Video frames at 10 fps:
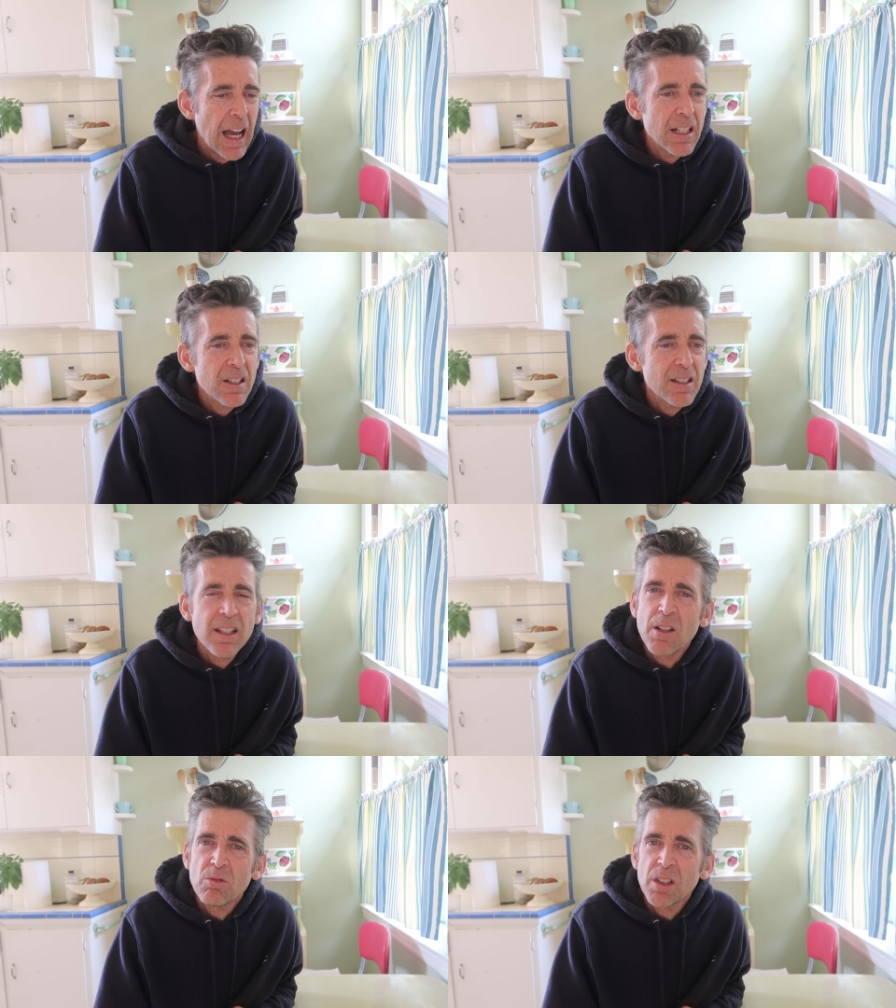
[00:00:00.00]
I just
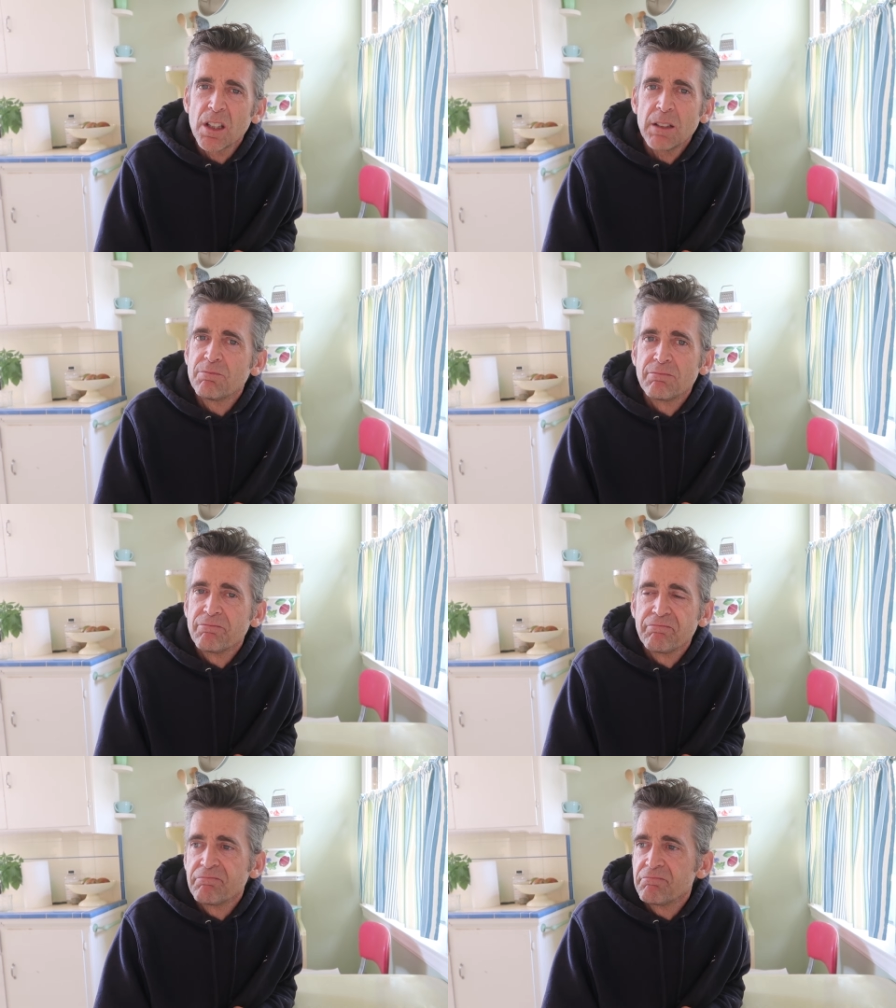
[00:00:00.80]
didn't really,
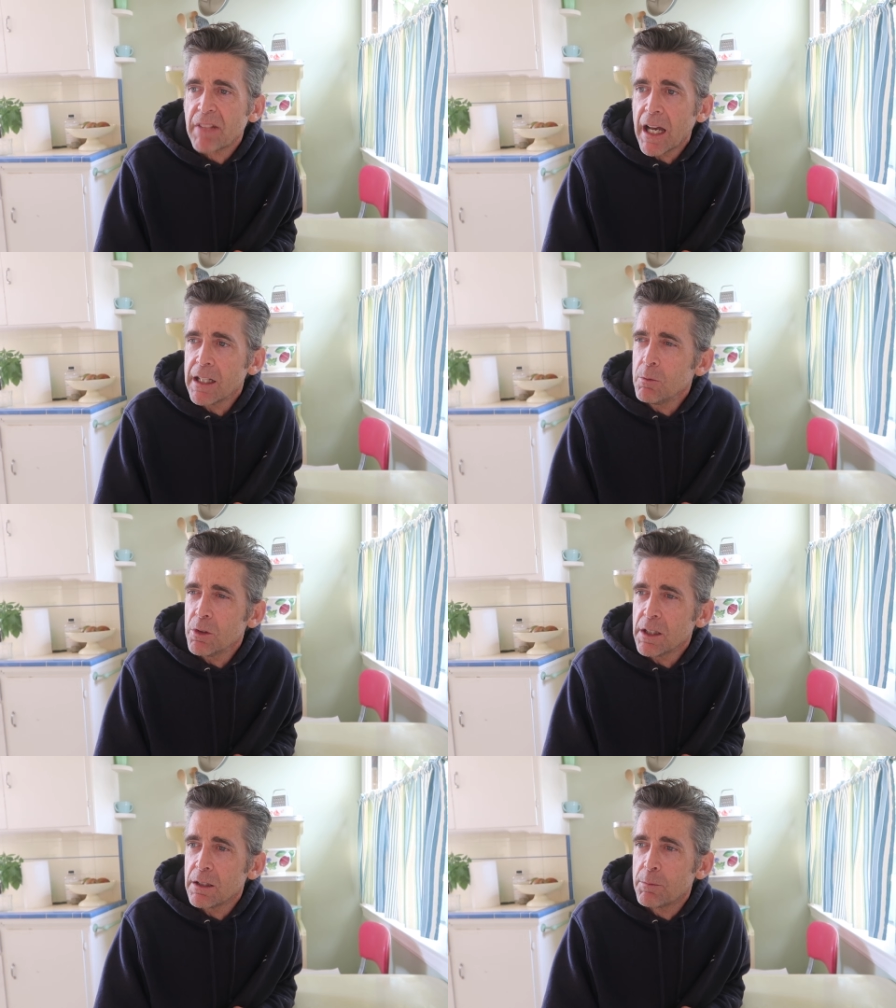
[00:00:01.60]
I didn't
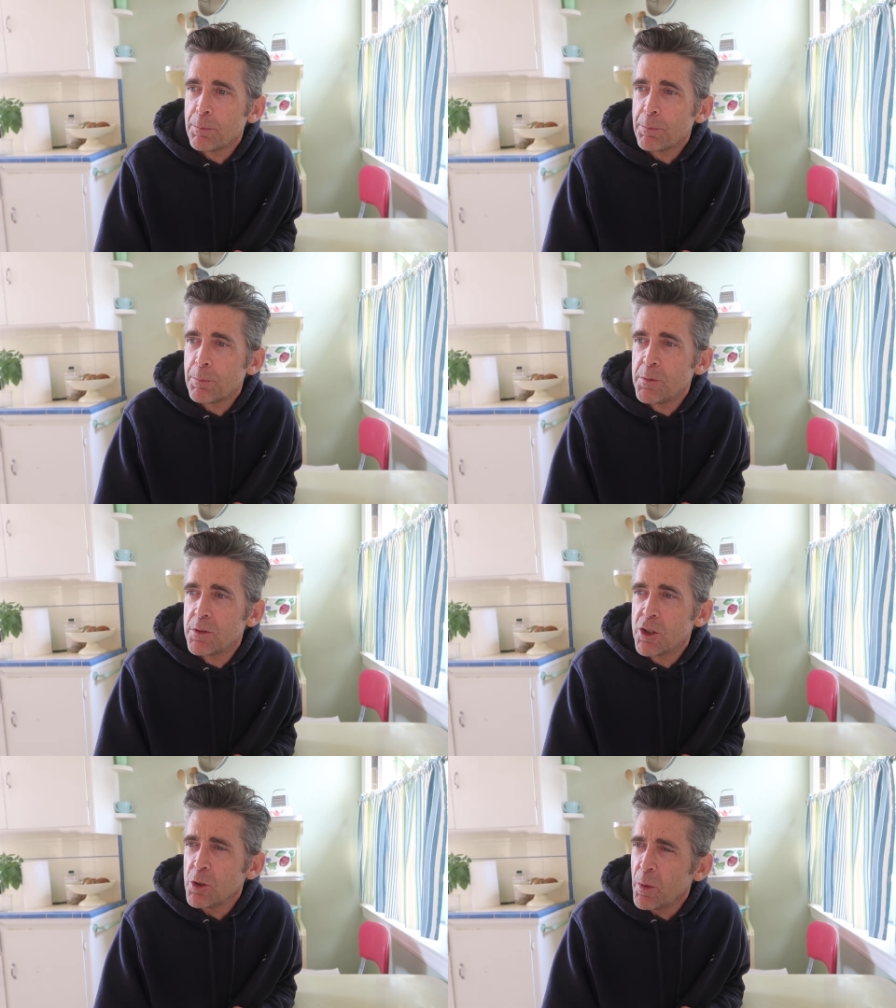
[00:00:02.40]
really
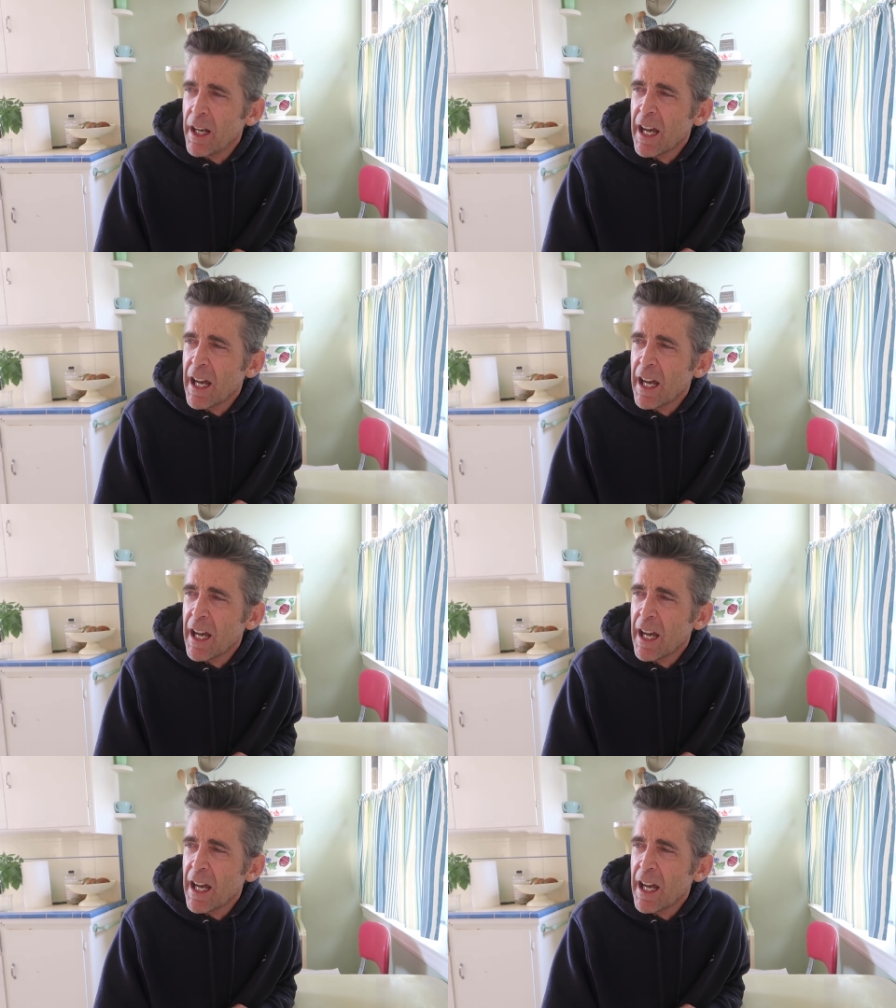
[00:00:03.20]
do it.